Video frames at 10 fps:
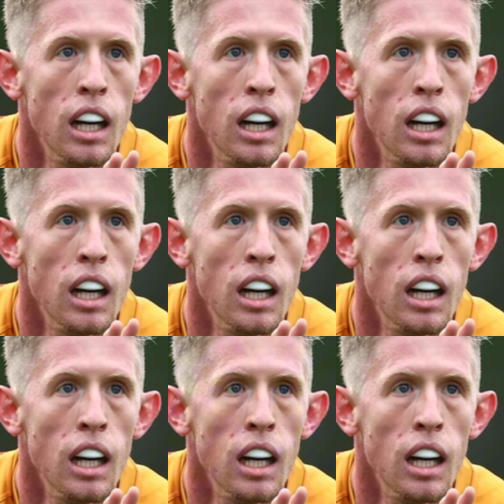
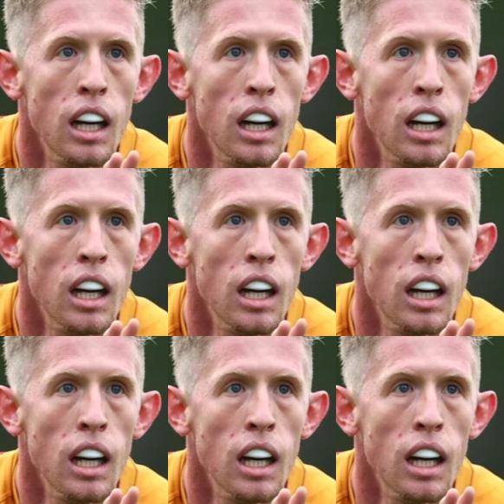
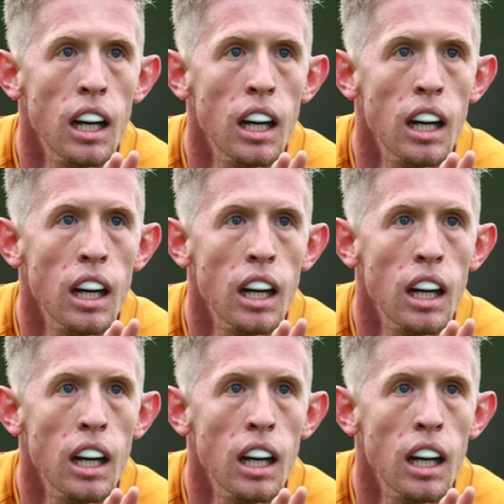
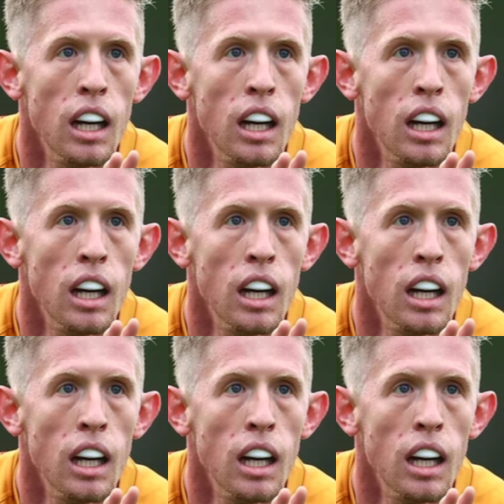
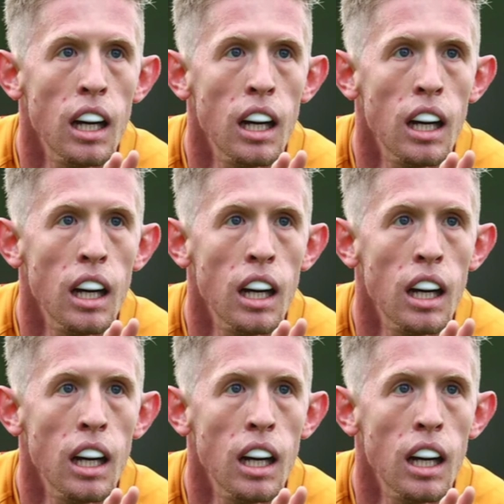
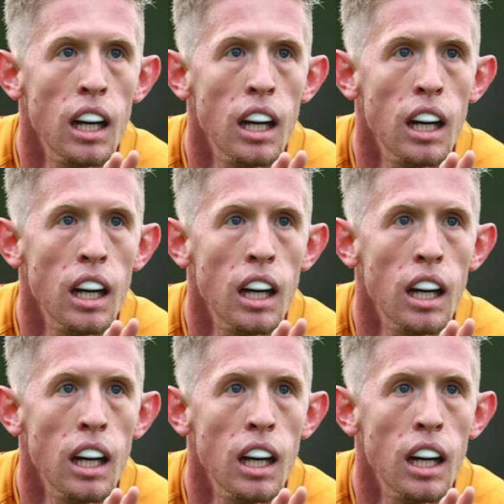
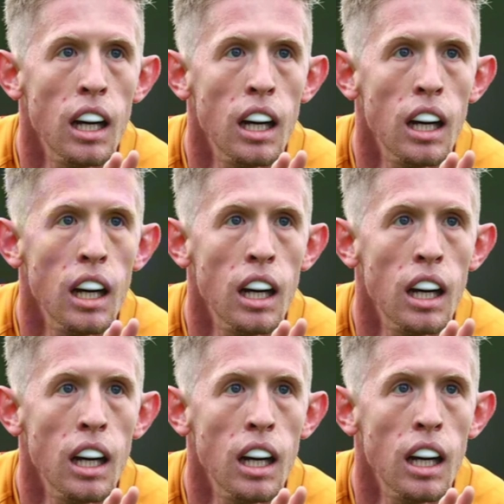
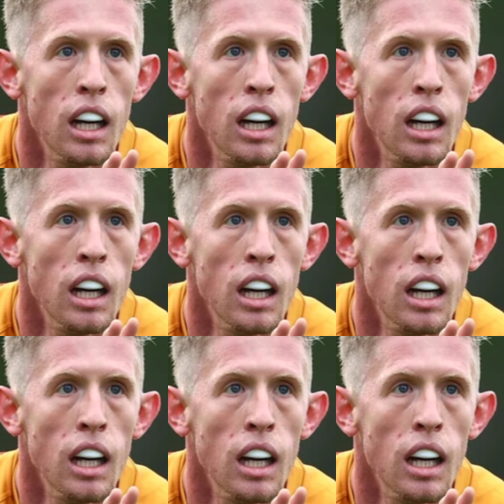
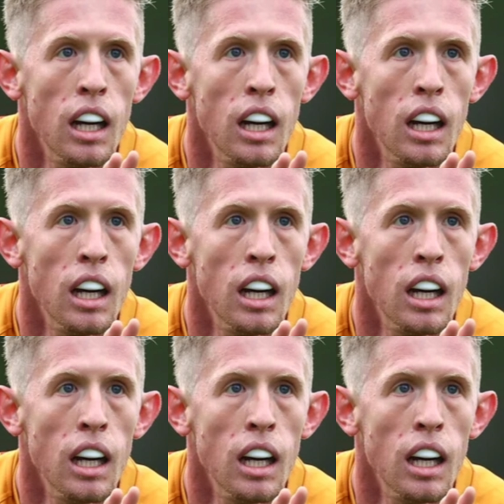This is a still picture; no speech is visible.